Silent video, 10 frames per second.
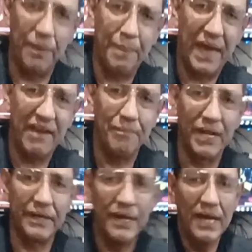
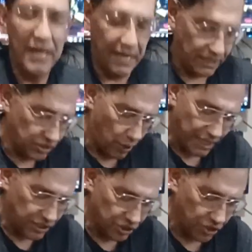pavement, and so I
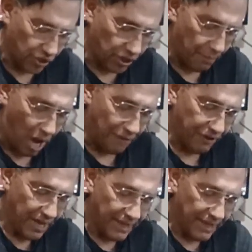just took them off.